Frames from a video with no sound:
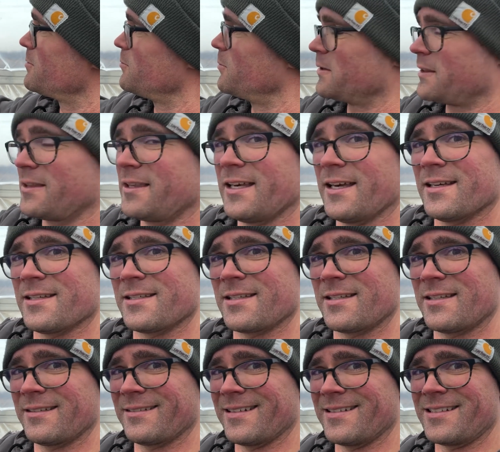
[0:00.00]
with
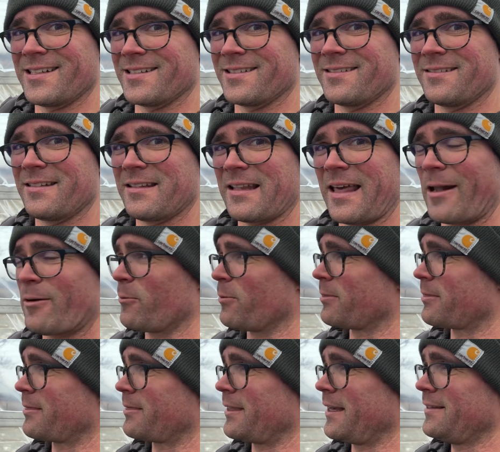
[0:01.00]
this, it just, I don't
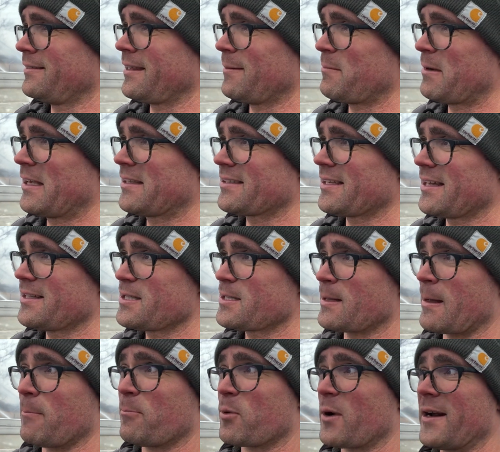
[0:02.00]
think that makes sense.
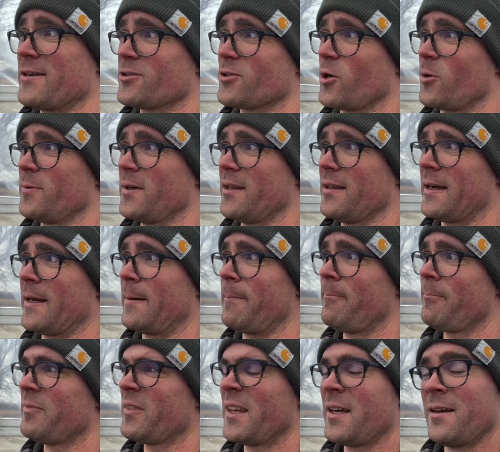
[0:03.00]
Now, Bryce told me that
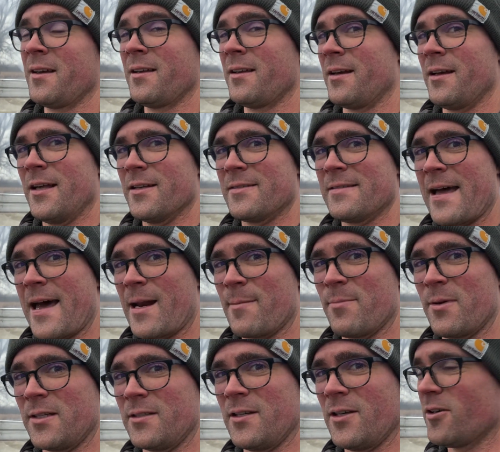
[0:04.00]
it's not a
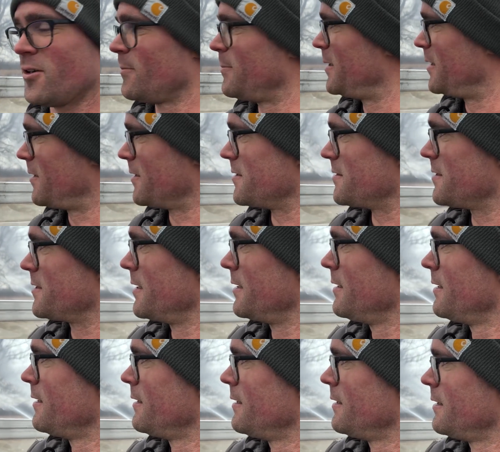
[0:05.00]
big deal because
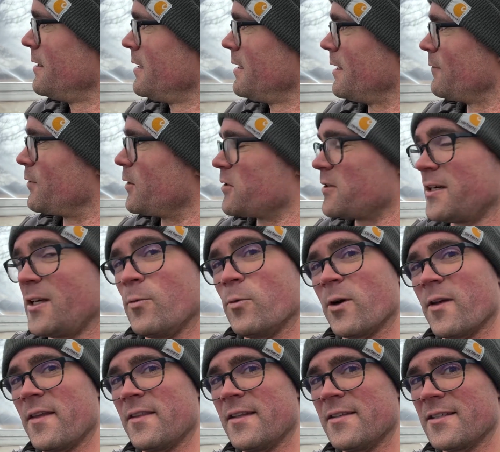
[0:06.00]
if there's
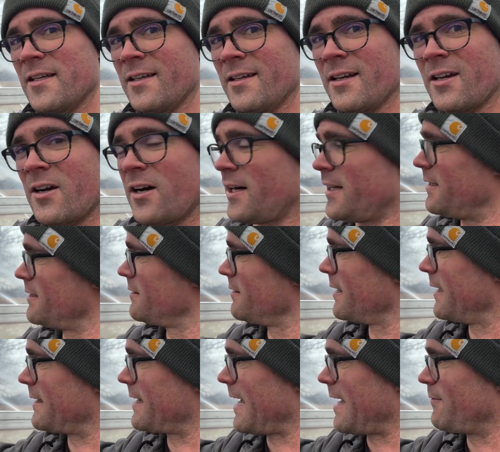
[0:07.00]
anywhere that this can get cut,
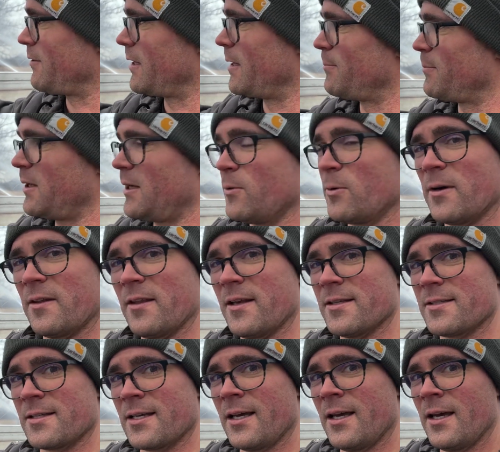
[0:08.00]
like having it be where
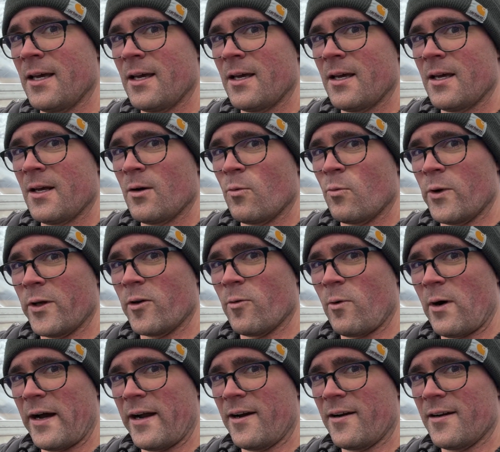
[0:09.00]
this wiggle
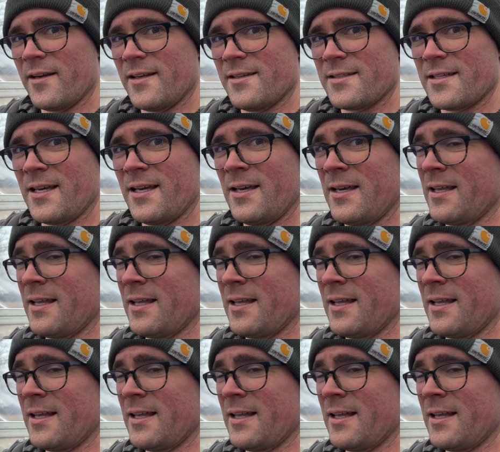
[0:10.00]
wire is